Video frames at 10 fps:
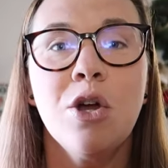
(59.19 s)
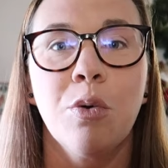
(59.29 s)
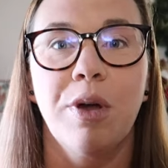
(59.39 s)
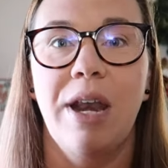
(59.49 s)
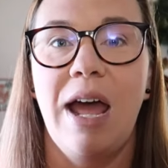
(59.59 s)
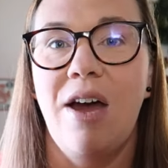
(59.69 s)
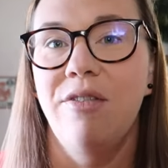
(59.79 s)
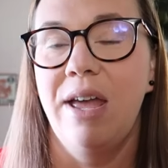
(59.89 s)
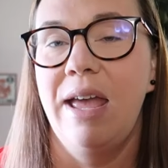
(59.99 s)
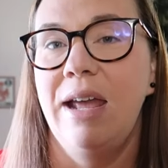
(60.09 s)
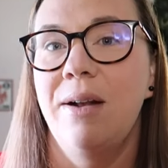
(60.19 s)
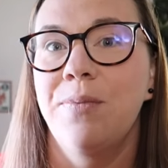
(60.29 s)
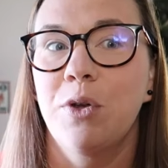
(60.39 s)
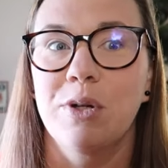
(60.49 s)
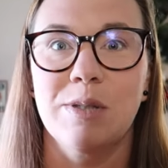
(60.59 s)
We're gonna have a
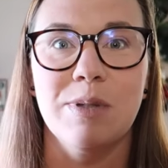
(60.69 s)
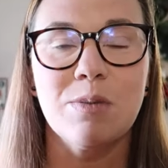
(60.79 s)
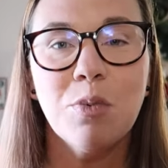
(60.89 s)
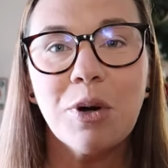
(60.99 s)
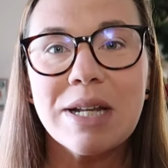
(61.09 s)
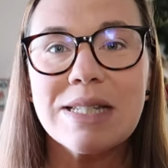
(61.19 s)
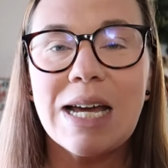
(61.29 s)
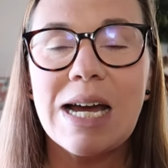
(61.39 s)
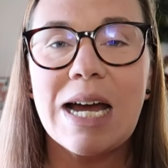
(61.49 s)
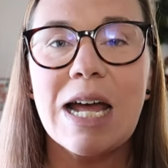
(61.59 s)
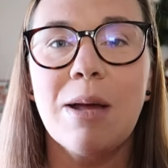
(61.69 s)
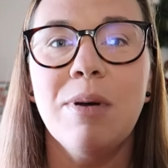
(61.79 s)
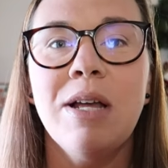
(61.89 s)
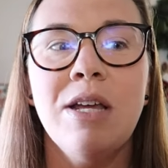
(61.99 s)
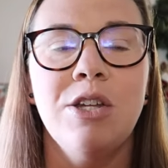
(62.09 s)
Christmas morning
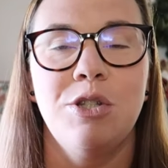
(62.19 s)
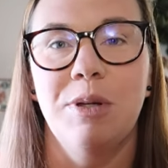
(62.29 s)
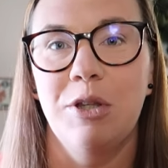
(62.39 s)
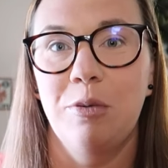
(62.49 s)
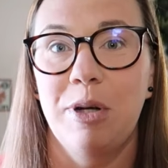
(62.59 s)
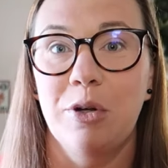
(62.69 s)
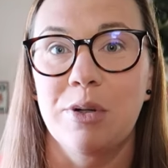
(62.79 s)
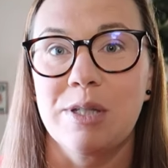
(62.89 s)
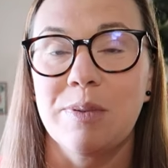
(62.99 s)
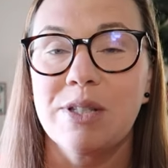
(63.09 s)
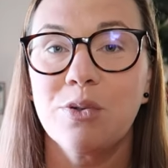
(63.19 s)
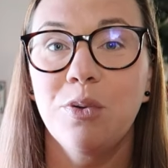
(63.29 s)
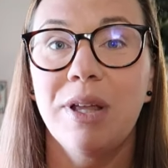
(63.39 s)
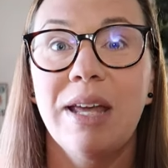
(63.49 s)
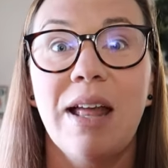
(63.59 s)
time, do a little bit of Christmas
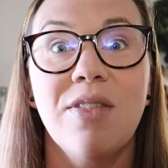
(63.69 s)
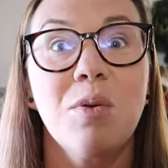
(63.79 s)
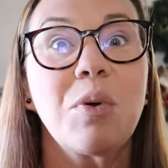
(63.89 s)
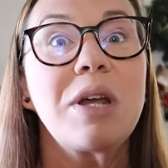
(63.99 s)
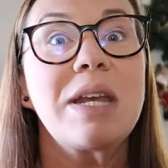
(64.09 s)
schooling, and then we're